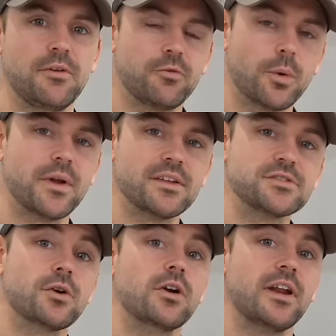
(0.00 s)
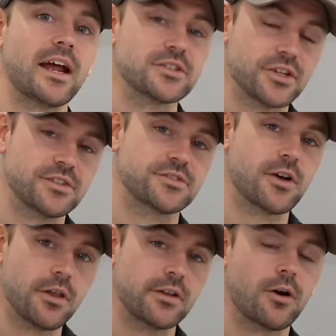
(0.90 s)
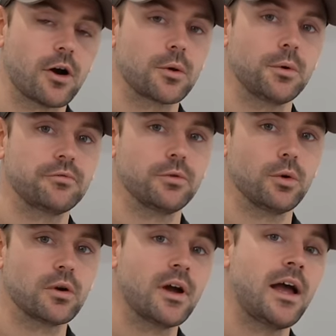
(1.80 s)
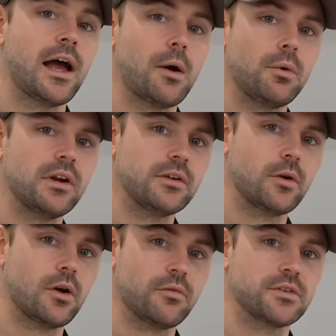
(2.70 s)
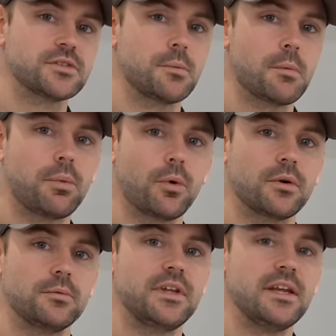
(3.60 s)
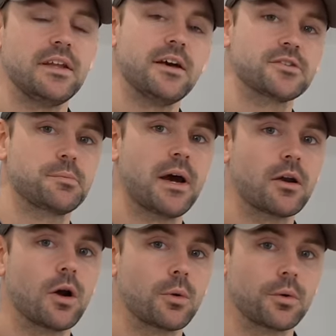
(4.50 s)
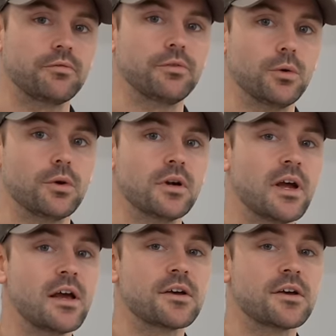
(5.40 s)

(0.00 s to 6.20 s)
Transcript: Before we get started actually installing the hardwood floor, I wanted to go over some important details about hardwood floor.